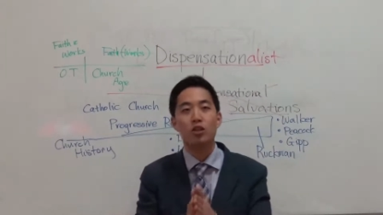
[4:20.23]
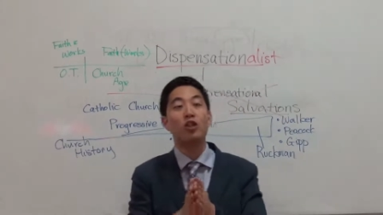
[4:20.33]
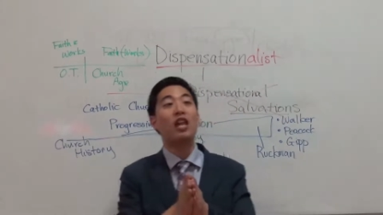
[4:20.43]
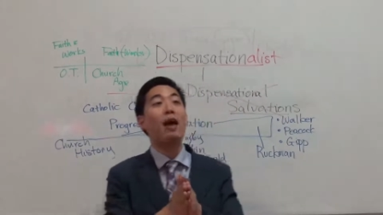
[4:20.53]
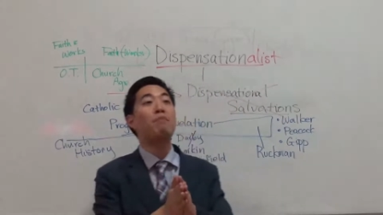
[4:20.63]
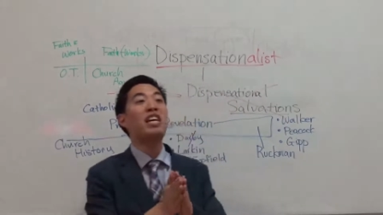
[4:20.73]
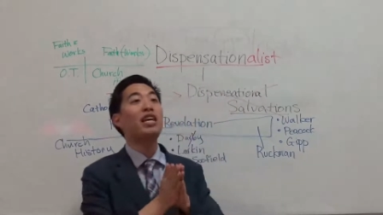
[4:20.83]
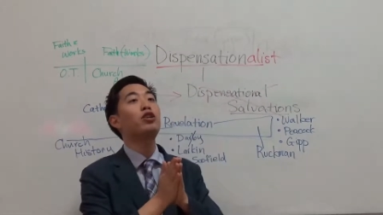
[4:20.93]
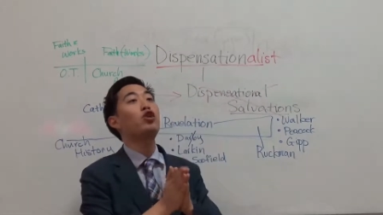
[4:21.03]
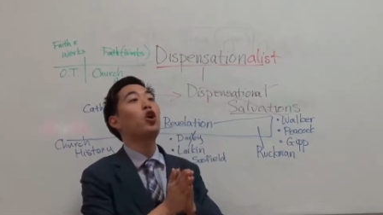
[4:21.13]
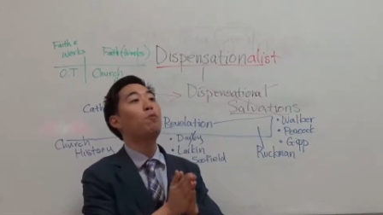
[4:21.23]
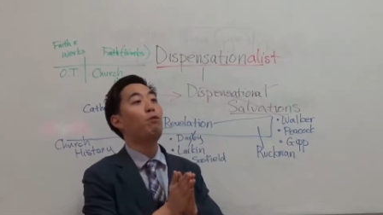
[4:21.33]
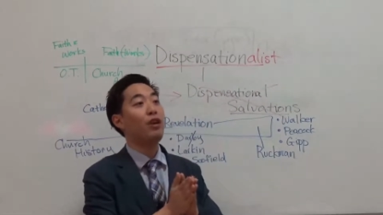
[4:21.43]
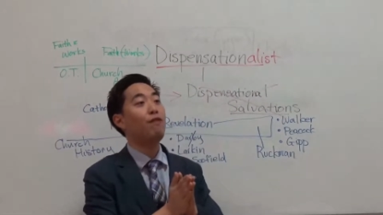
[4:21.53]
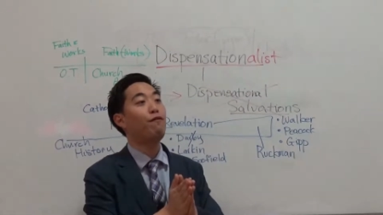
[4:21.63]
So let me
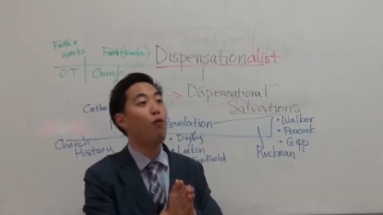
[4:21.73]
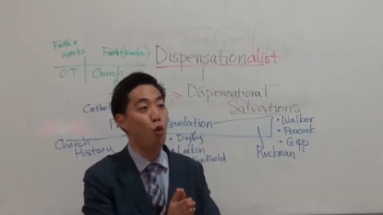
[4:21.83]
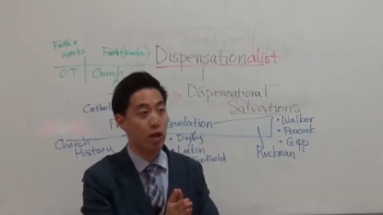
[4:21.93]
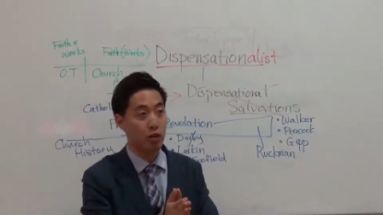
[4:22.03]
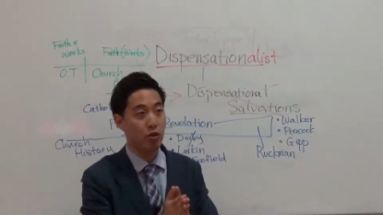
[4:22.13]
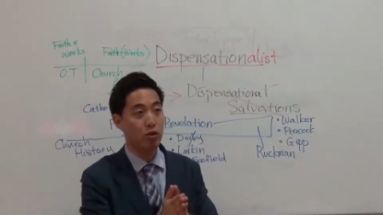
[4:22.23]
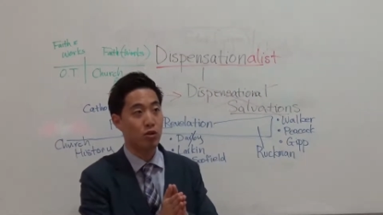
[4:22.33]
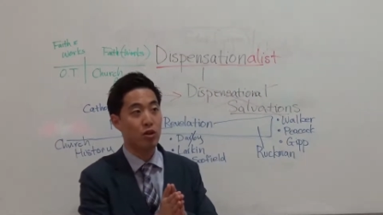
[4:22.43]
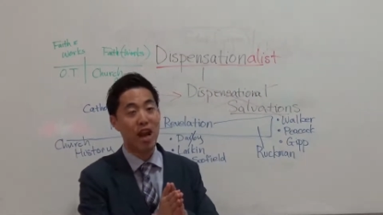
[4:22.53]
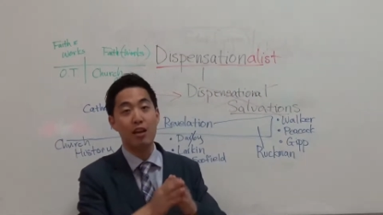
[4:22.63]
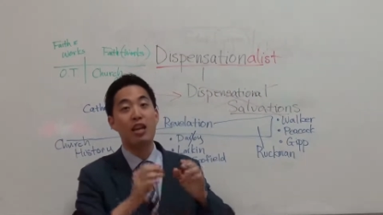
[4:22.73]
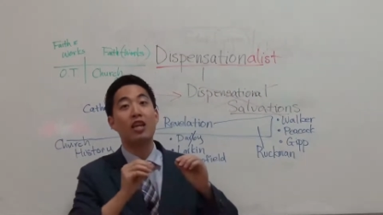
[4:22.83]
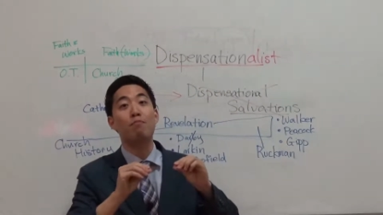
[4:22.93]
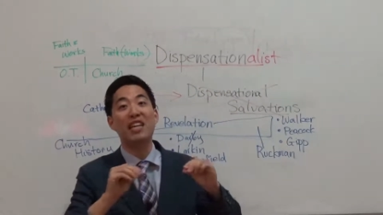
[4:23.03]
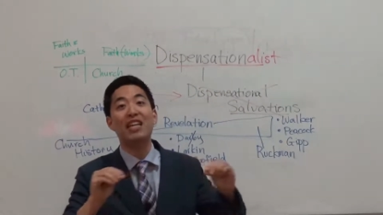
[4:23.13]
interpret it for you so that it
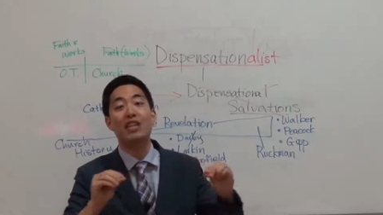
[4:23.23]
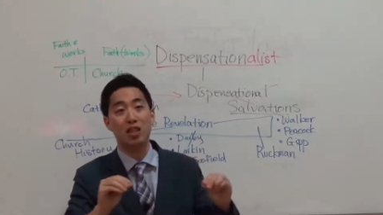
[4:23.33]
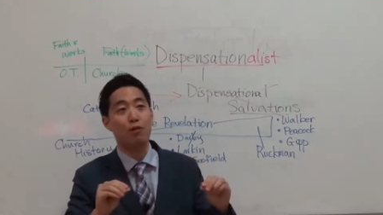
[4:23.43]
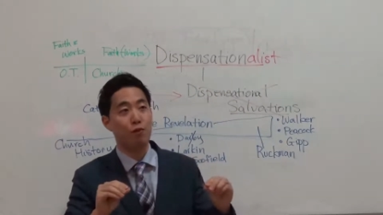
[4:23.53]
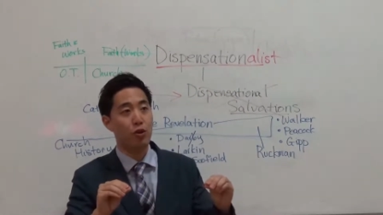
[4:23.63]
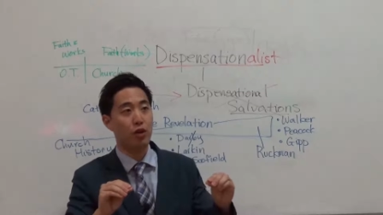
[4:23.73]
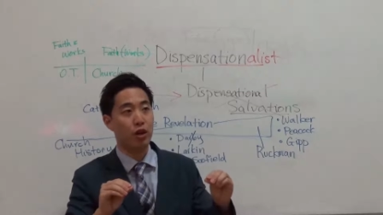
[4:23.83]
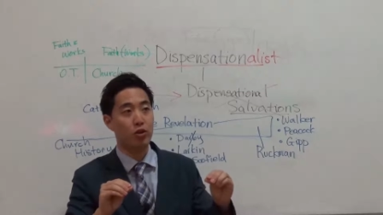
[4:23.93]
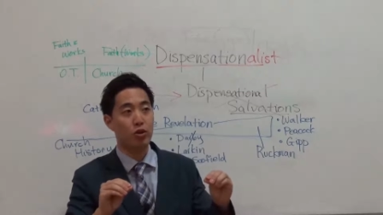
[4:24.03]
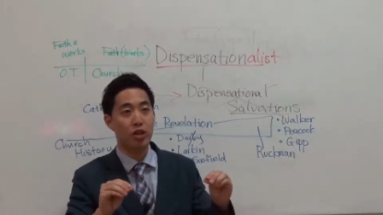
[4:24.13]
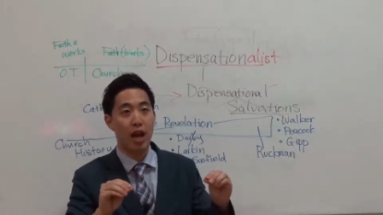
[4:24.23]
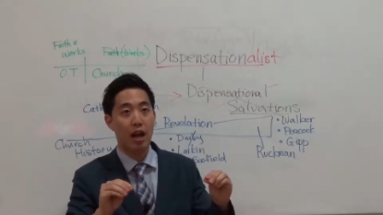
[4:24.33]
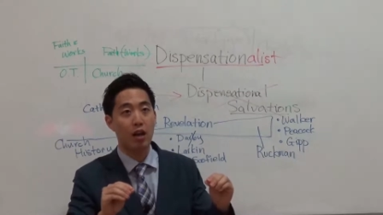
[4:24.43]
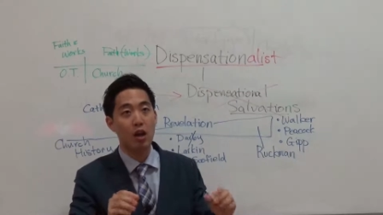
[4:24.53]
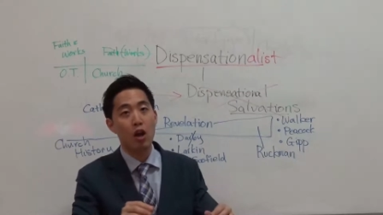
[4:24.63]
can be easier for you to
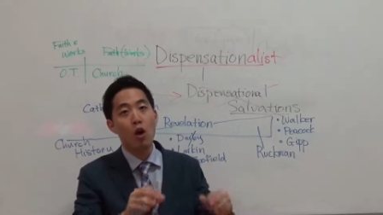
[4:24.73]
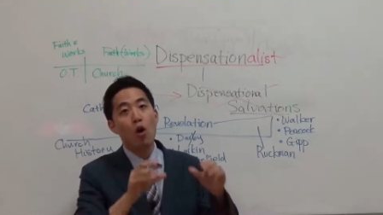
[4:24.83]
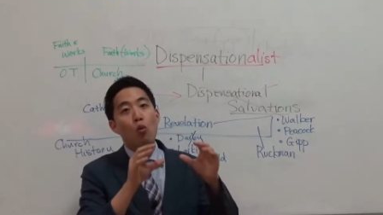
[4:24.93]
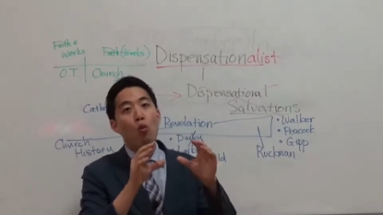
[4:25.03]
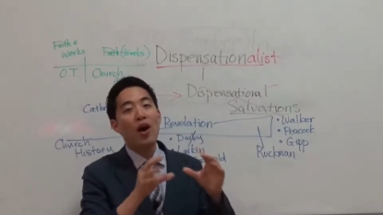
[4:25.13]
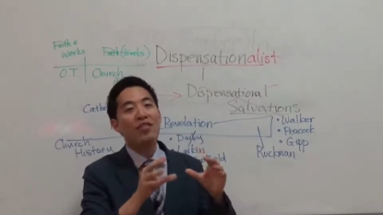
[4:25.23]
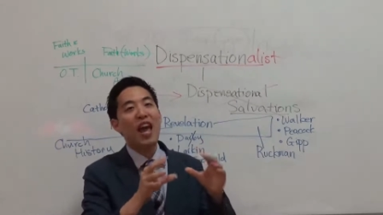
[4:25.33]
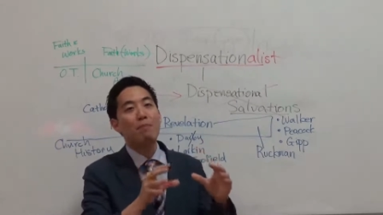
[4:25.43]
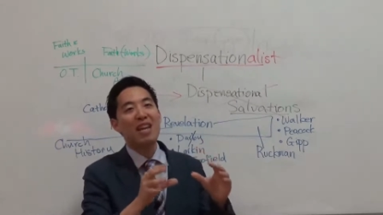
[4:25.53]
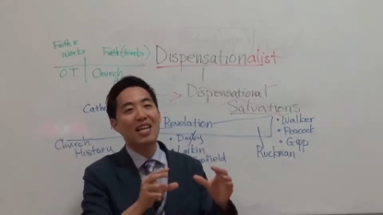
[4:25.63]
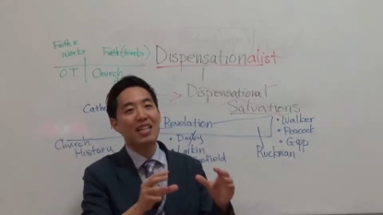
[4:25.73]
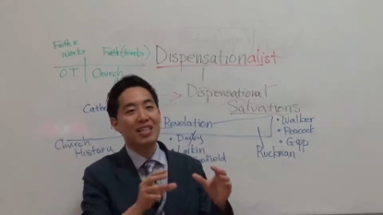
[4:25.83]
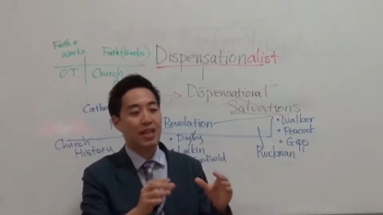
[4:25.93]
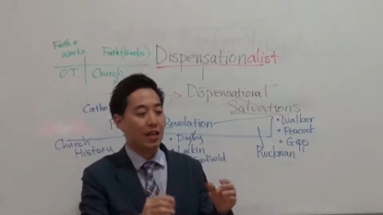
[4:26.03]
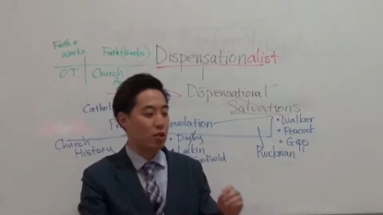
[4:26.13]
understand. What they mean
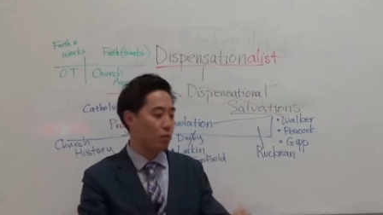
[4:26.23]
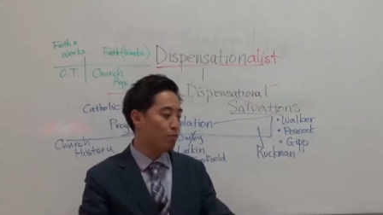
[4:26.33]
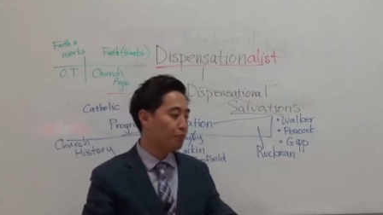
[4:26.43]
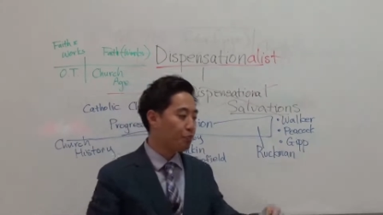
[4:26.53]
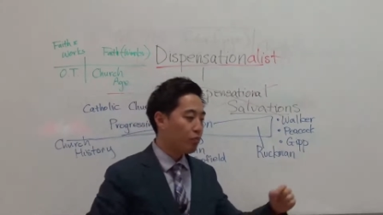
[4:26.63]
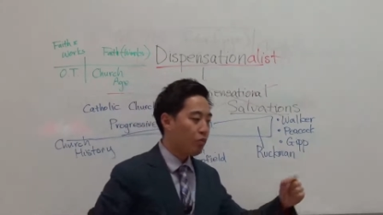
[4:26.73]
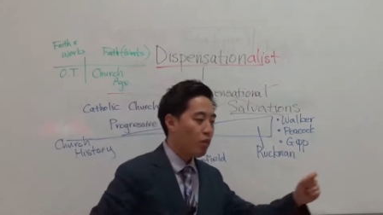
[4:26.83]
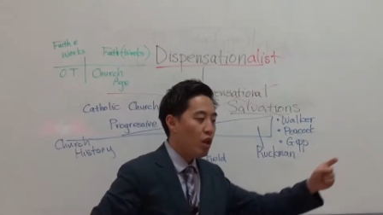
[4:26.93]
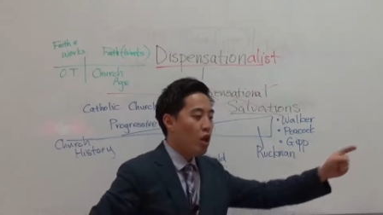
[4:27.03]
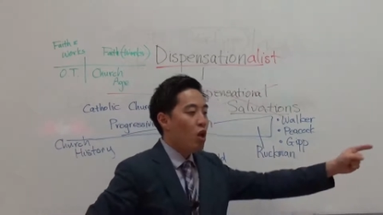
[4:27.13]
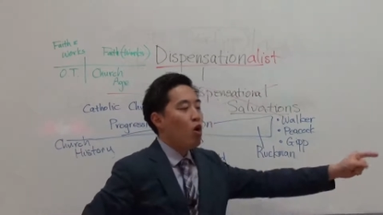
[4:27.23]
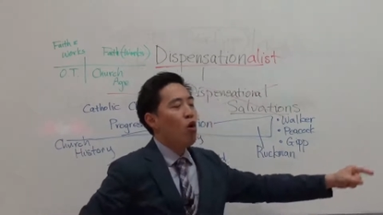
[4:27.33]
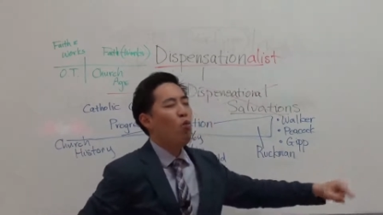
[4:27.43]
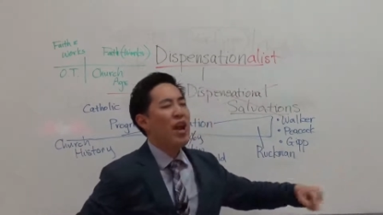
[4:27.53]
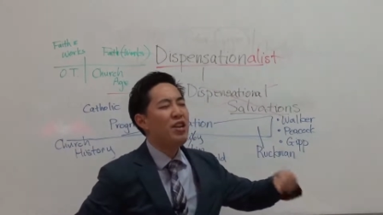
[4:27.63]
is this.
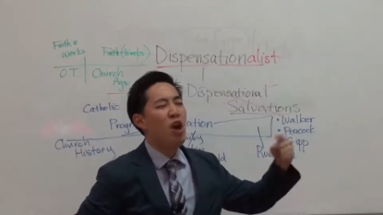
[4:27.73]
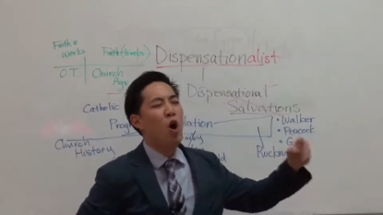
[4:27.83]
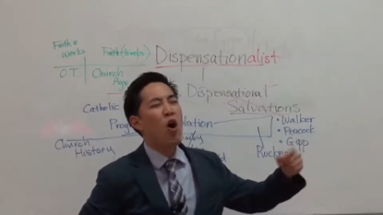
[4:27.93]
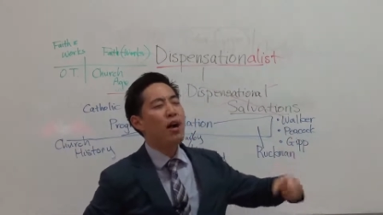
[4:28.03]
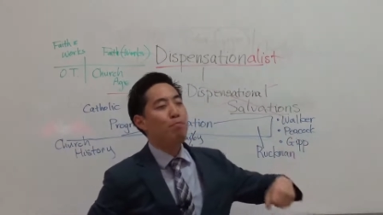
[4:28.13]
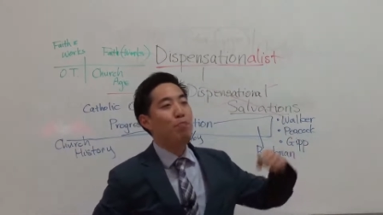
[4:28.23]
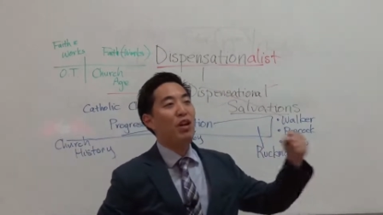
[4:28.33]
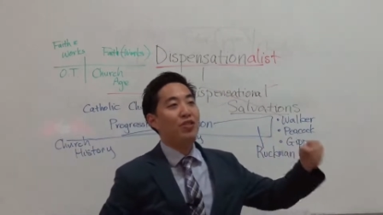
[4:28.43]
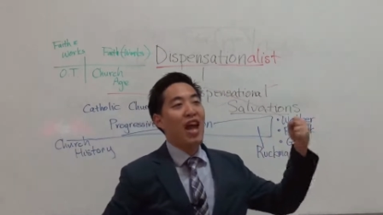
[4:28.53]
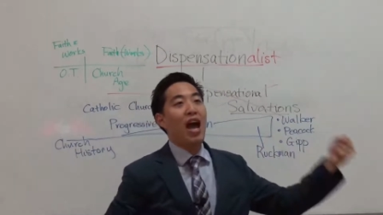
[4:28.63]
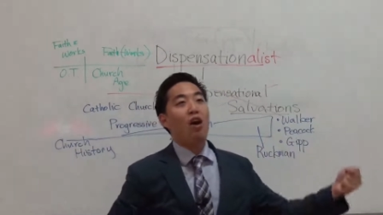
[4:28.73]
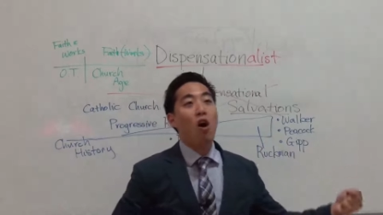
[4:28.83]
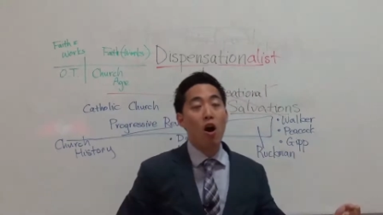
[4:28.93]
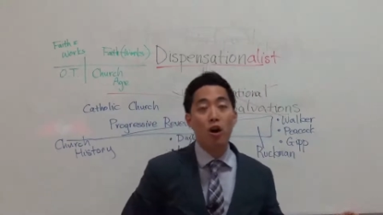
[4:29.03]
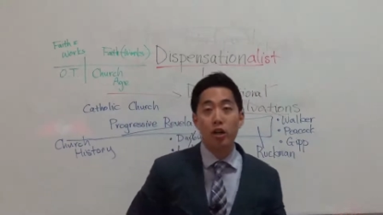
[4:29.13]
When Noah built that
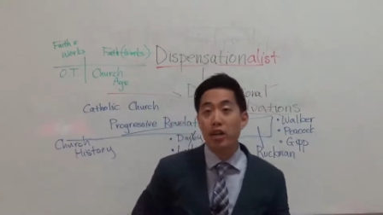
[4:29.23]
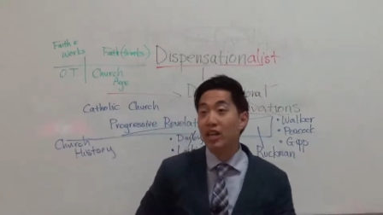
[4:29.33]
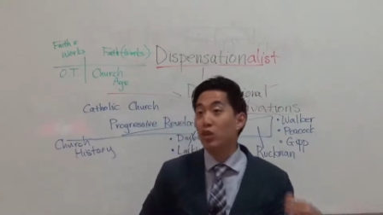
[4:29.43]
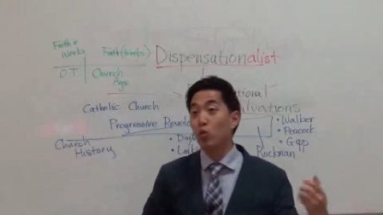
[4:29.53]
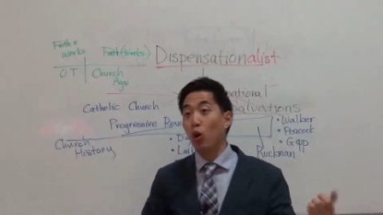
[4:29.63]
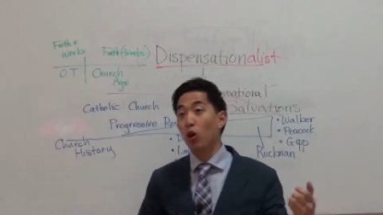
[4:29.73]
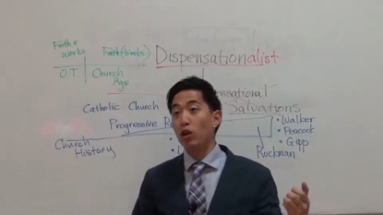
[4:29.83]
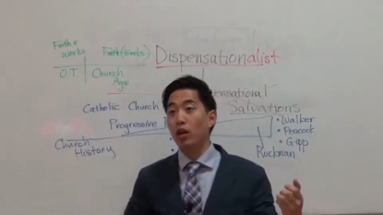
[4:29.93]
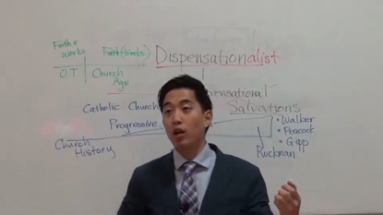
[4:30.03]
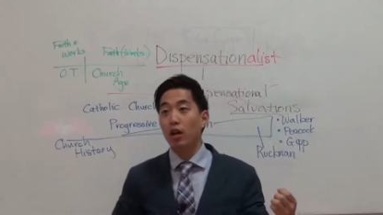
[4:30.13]
ark, his work,